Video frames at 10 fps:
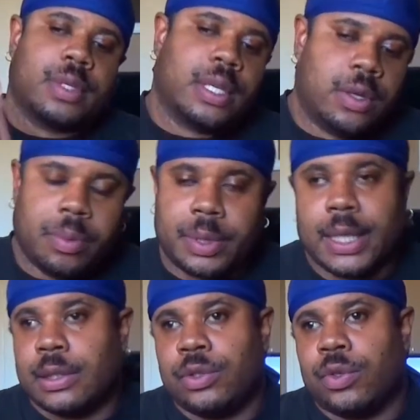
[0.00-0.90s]
Hope you
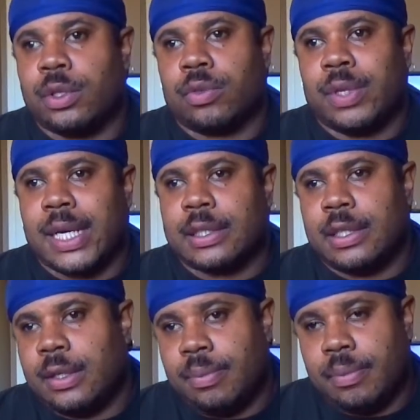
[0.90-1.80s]
guys enjoyed the reaction.
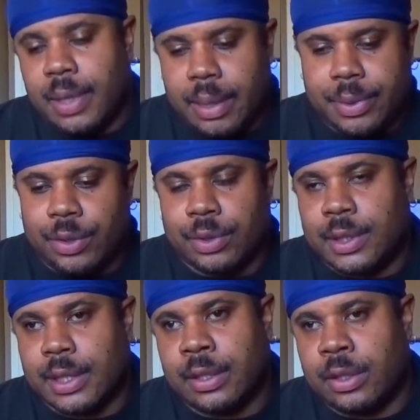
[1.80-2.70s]
I'm your host,
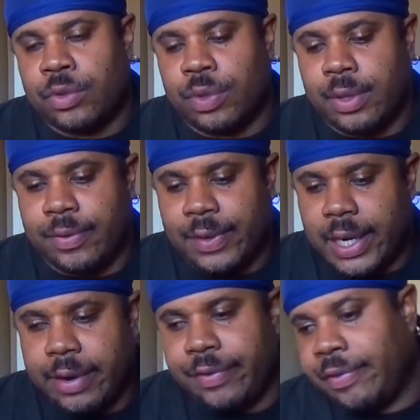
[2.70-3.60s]

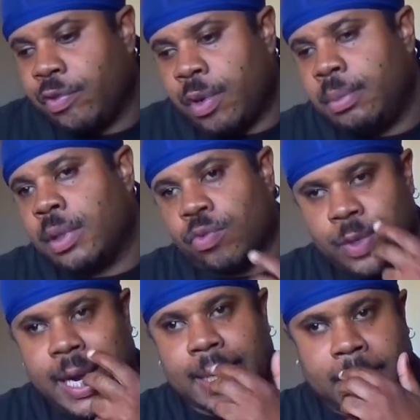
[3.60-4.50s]
Cherry25. If you want me to
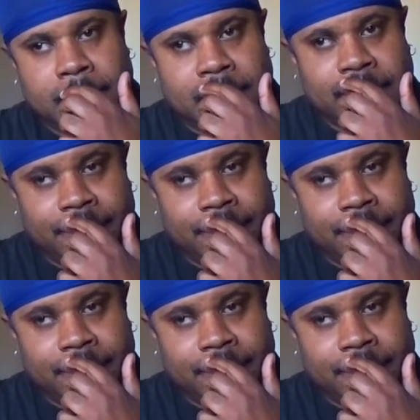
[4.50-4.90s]
react to some